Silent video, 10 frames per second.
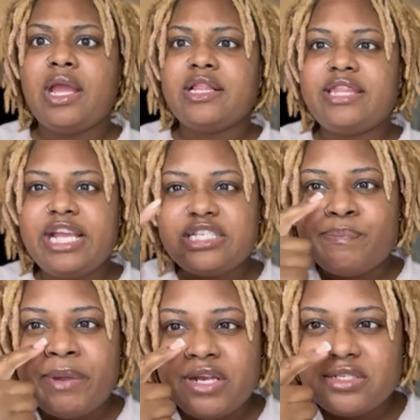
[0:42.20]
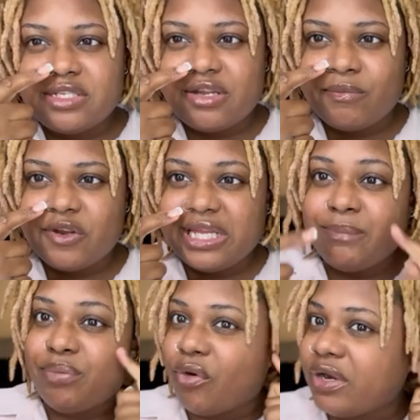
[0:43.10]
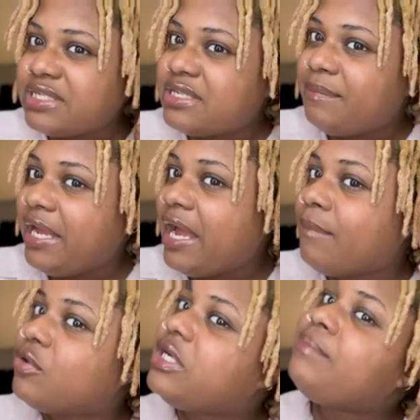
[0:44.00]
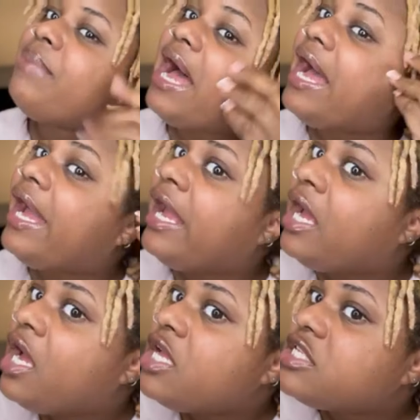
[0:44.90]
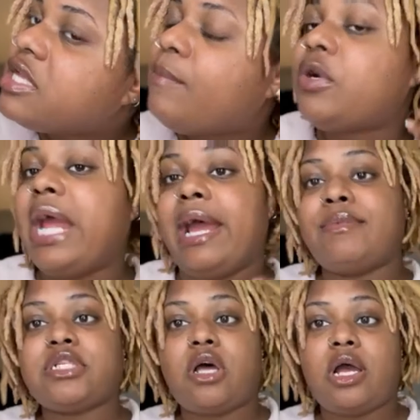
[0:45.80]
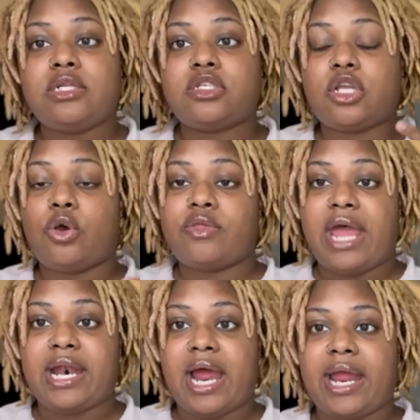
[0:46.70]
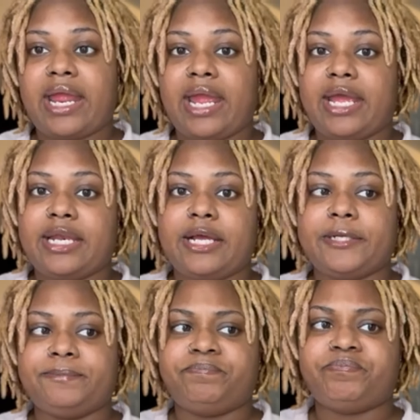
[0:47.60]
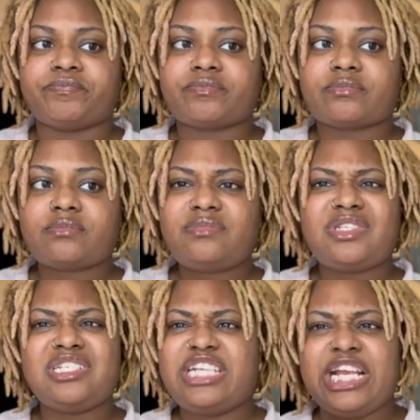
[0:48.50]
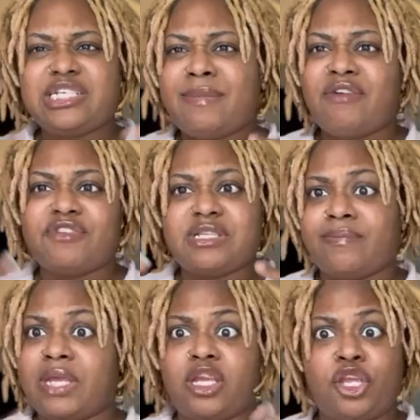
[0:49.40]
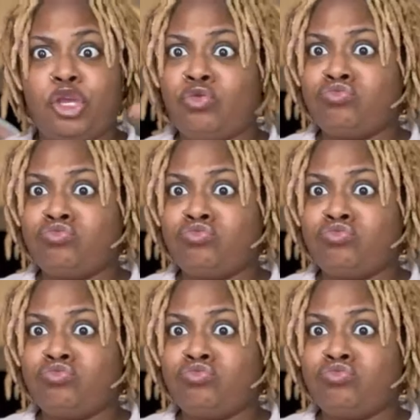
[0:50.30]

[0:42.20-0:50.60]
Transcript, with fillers: these piercings are really boring to me i'm gonna buy some on amazon so that i can um change them out for something cute